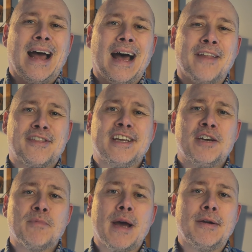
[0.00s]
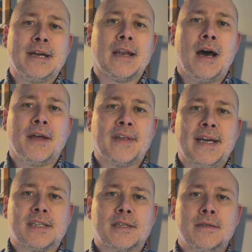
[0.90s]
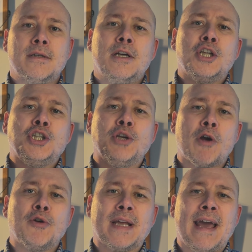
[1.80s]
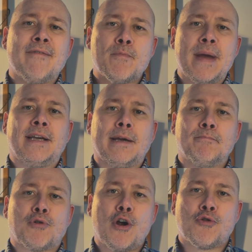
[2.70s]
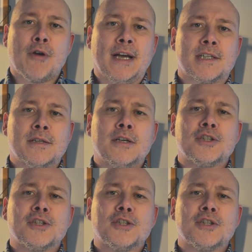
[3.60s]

And think about it like this. You're only ever making progress.